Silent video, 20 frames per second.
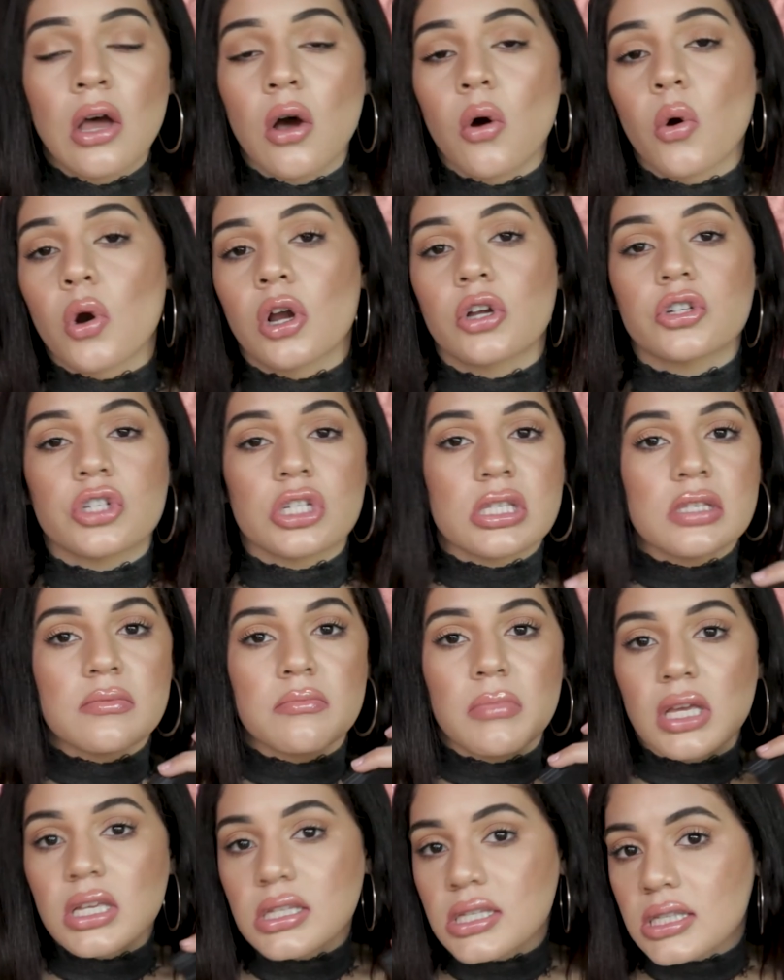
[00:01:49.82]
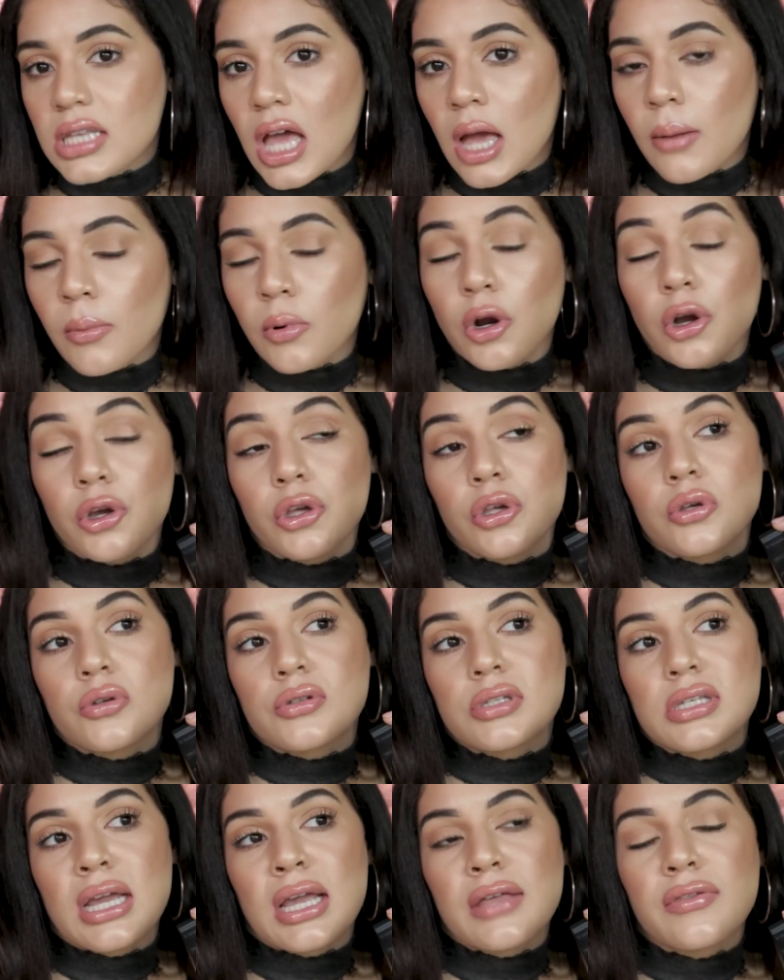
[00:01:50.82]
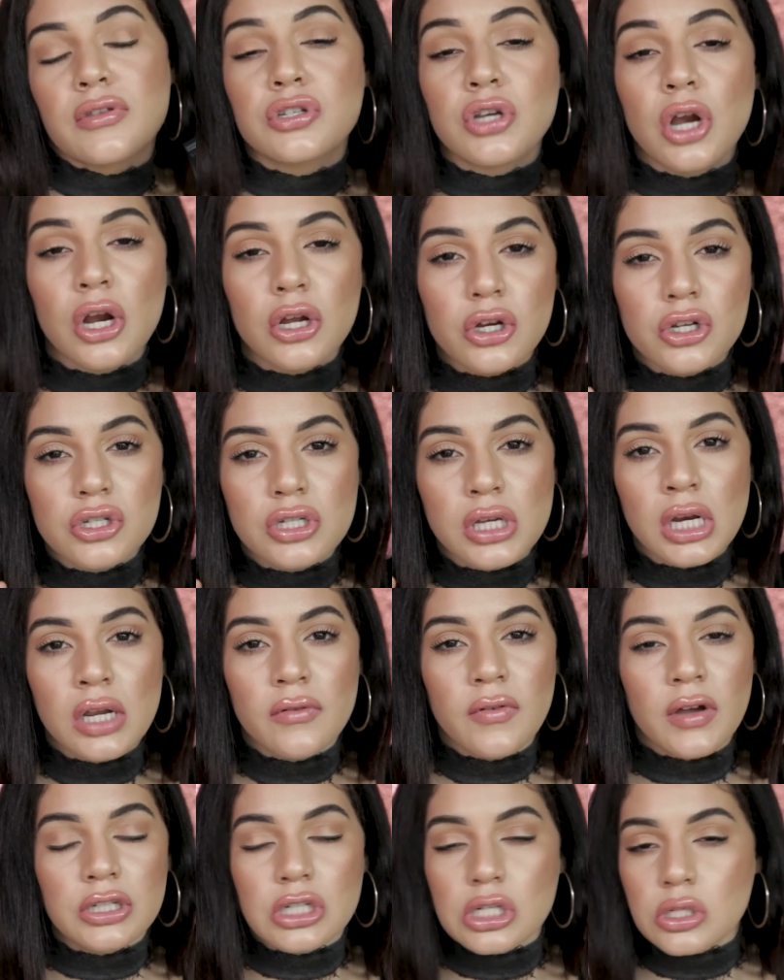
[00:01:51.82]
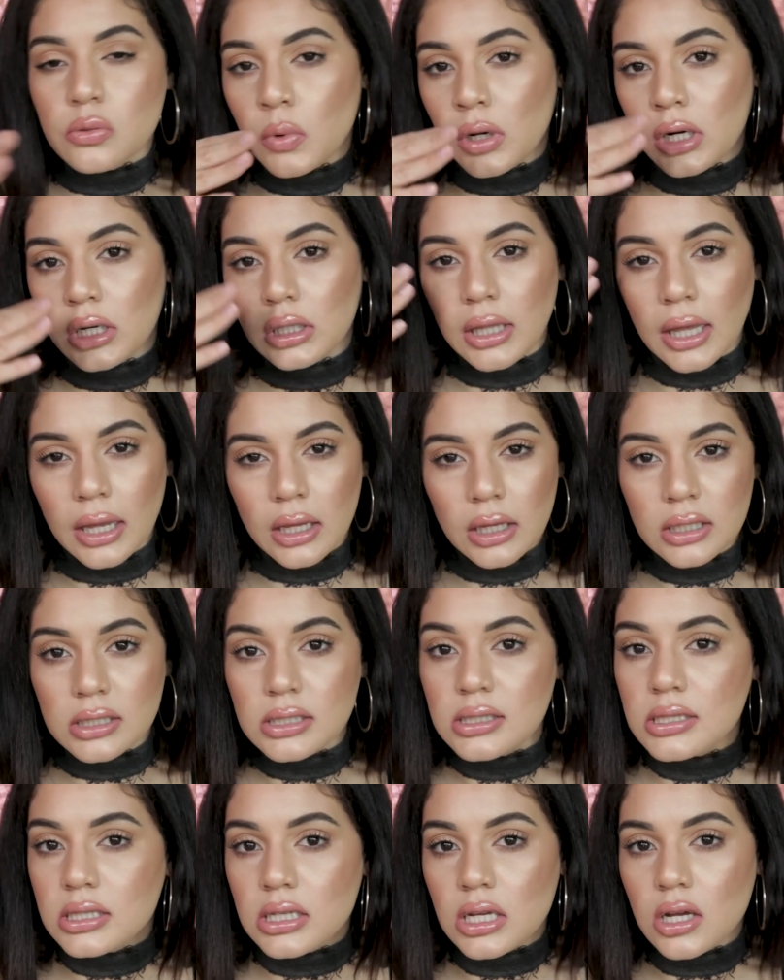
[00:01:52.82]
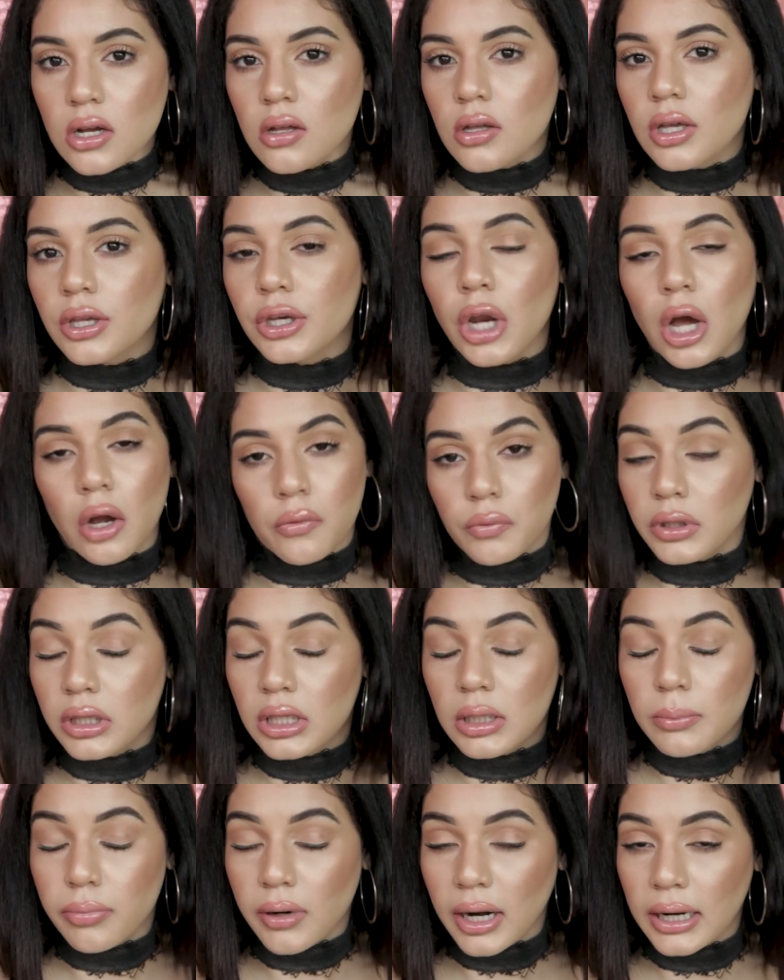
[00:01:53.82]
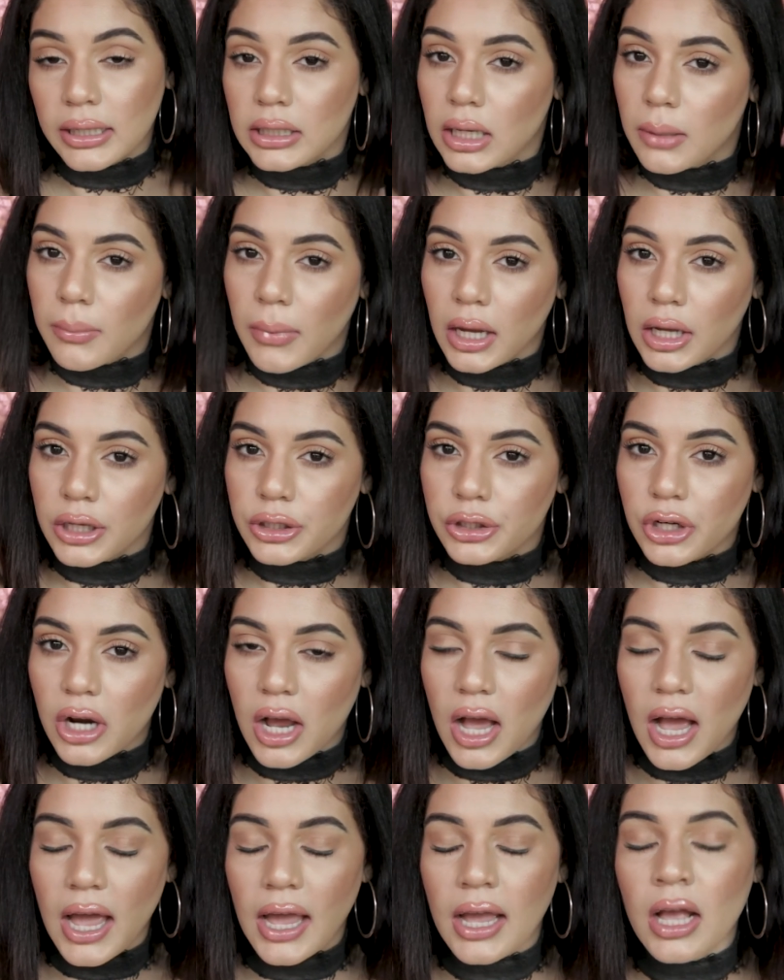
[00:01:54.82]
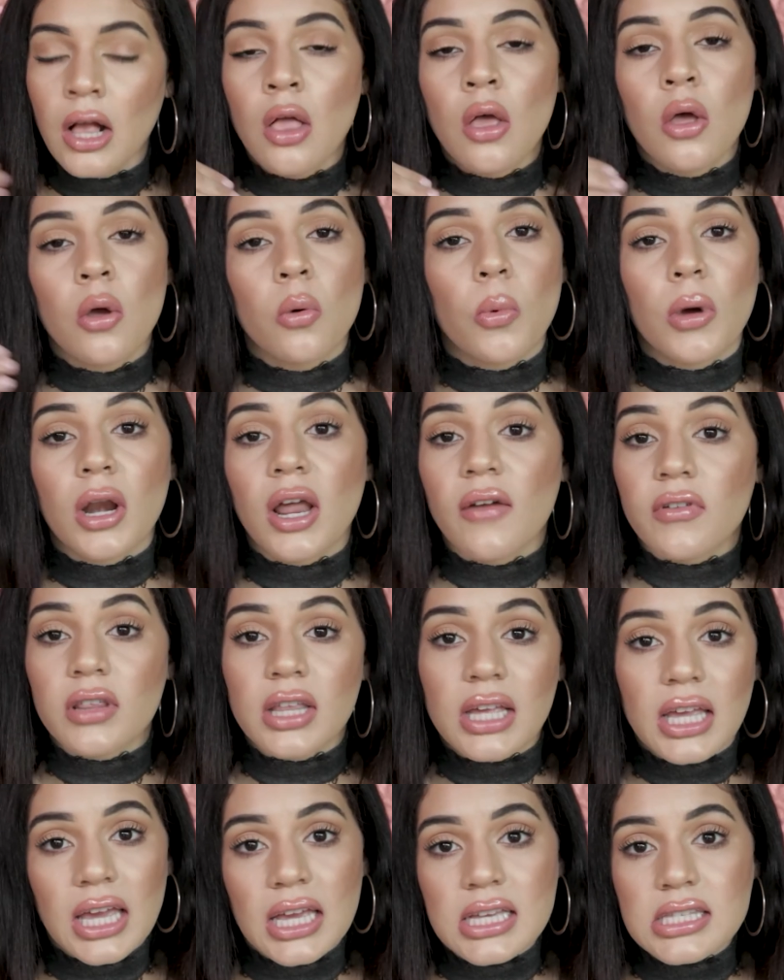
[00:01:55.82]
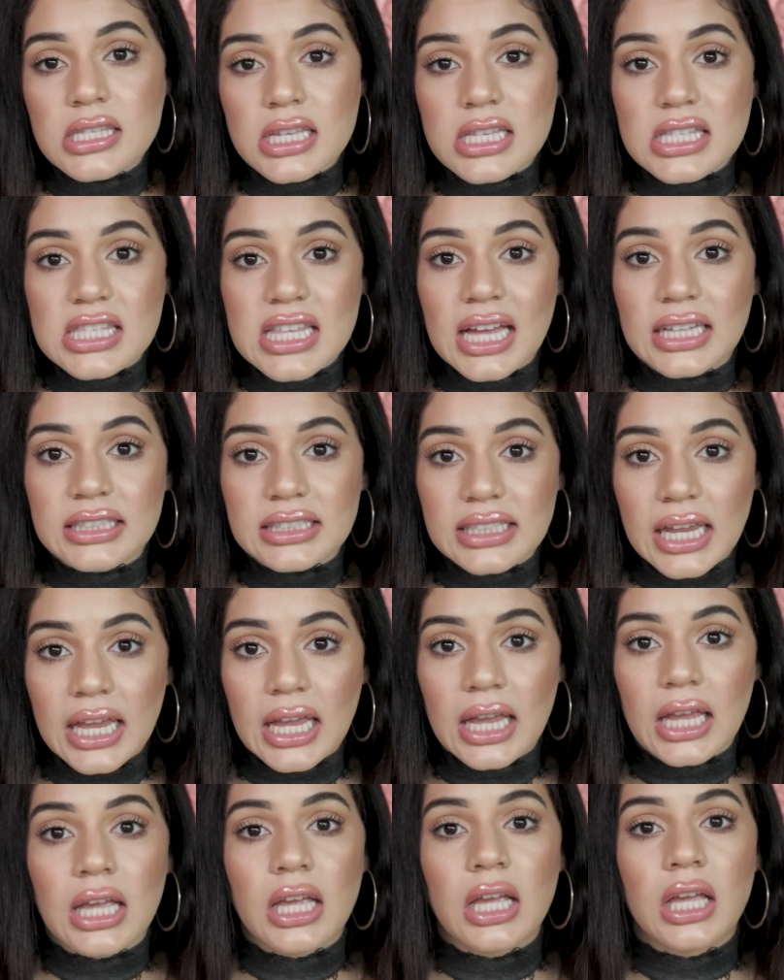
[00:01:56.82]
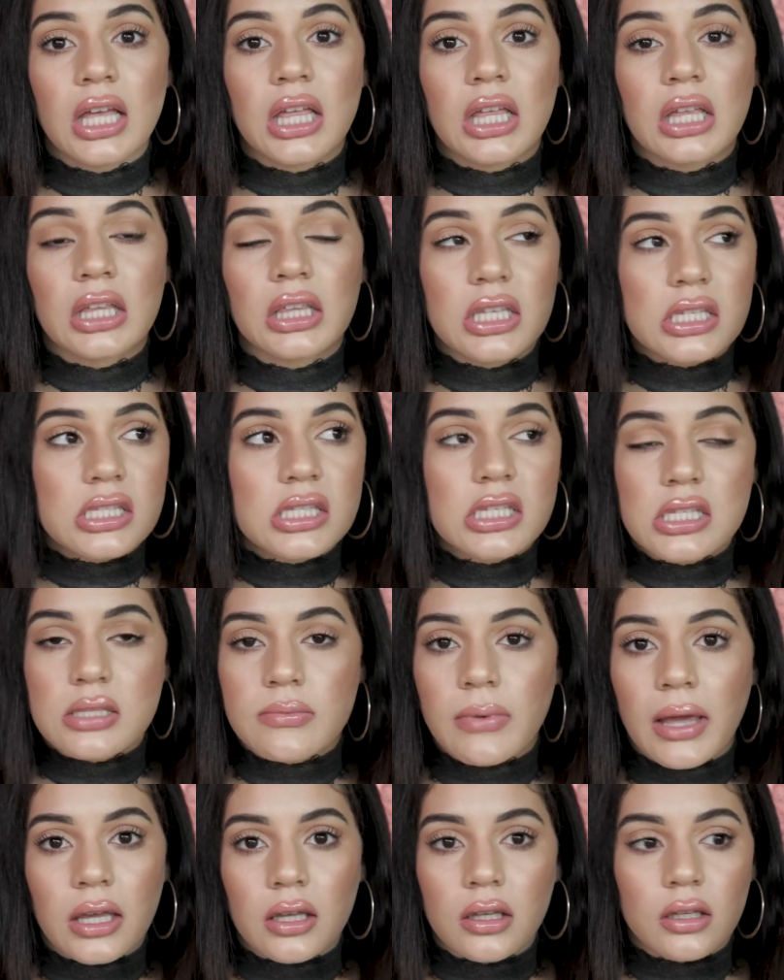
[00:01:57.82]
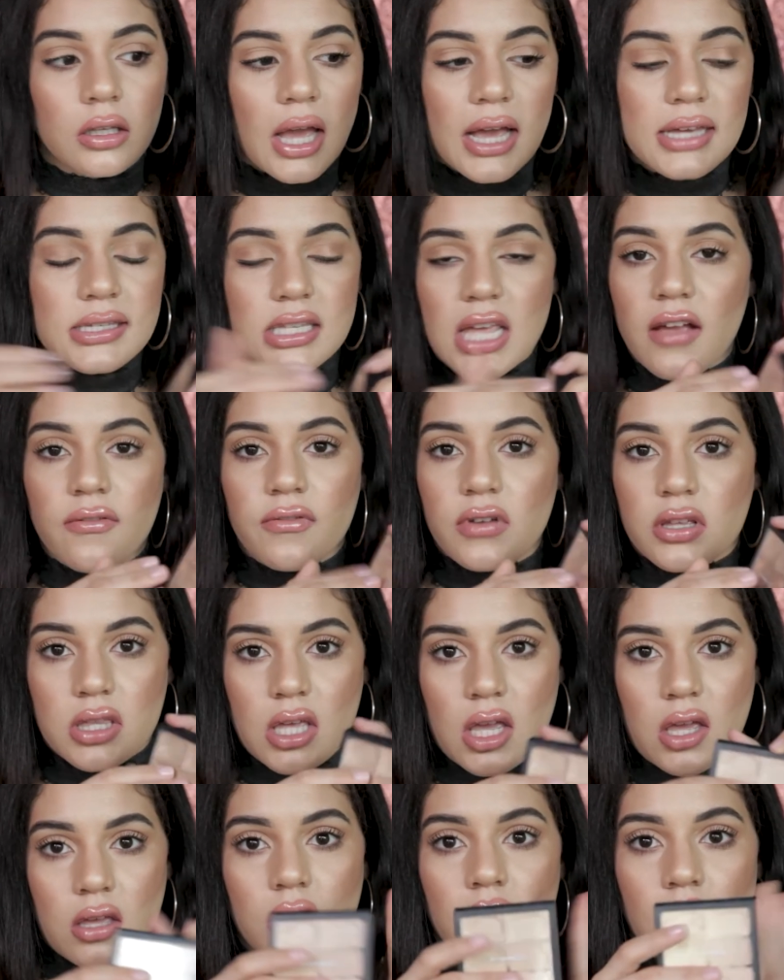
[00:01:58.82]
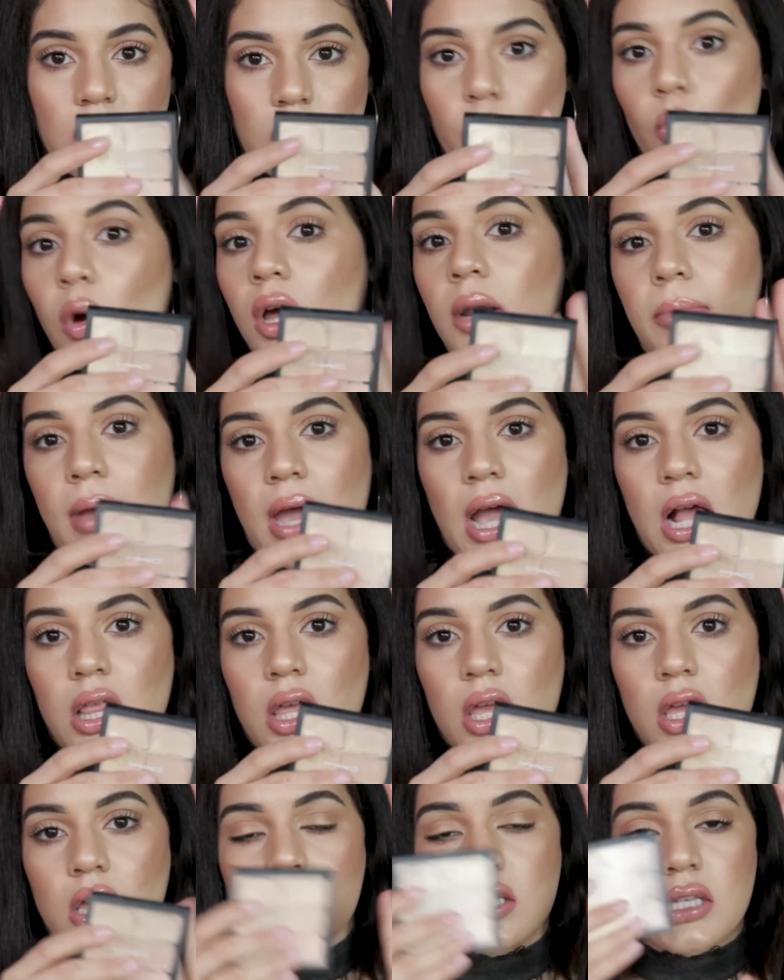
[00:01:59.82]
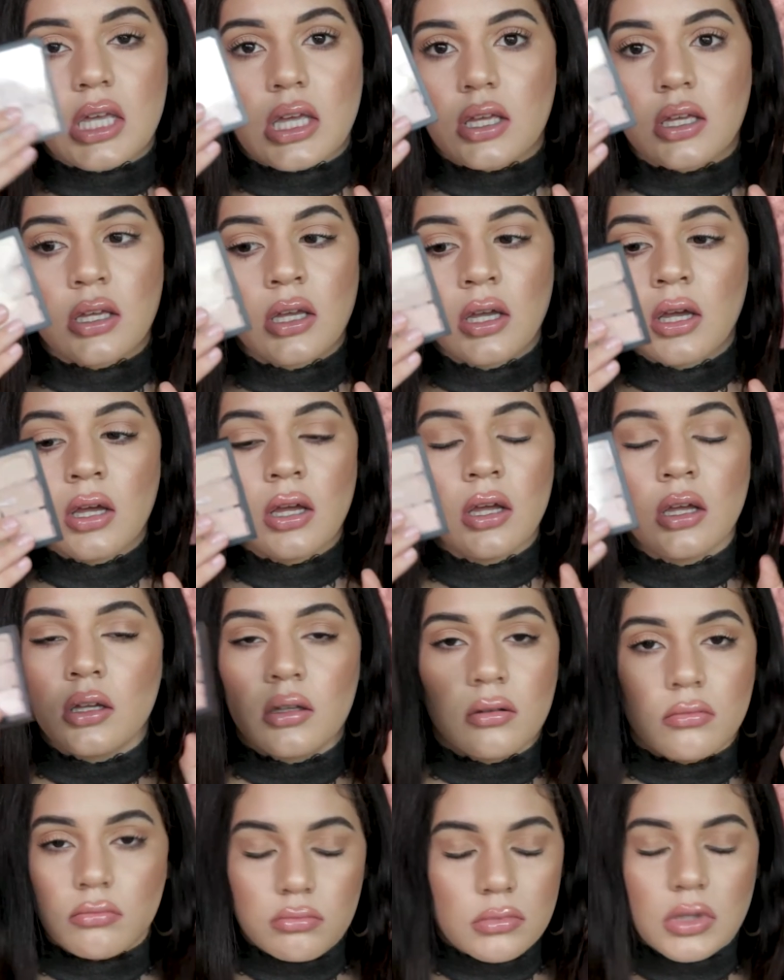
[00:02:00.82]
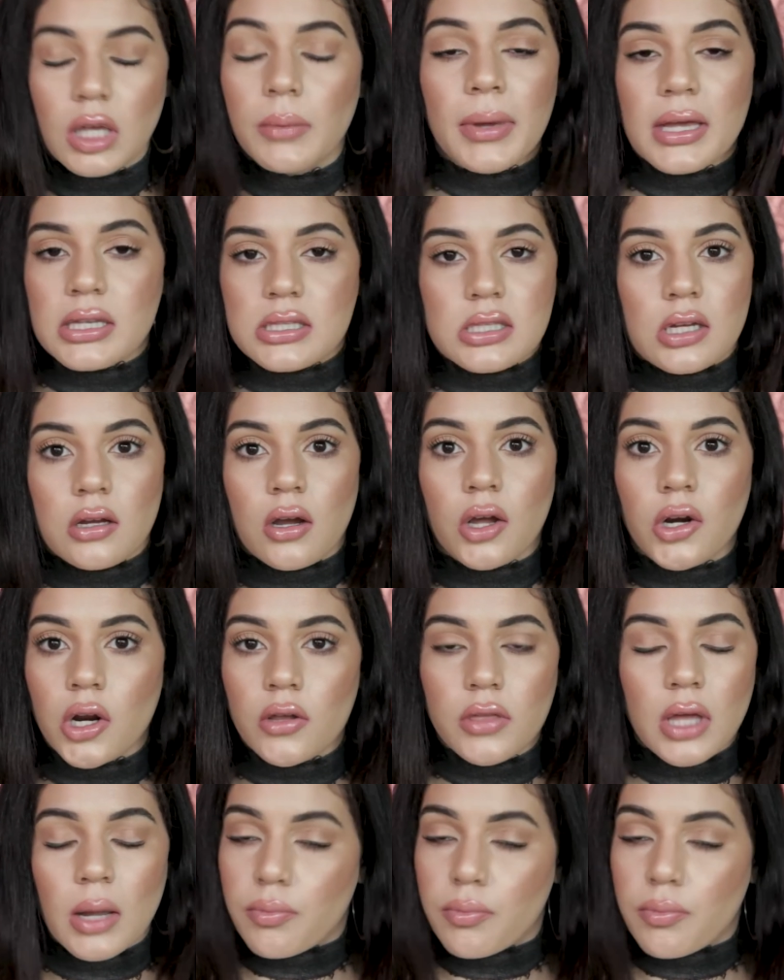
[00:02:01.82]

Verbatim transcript: or I'll just mix them, or I'll use like the darker shade if I just want to like conceal and not really brighten up my under eye. Whatever the case is that day, this is like, has everything in one palette. It's like the best thing on earth, I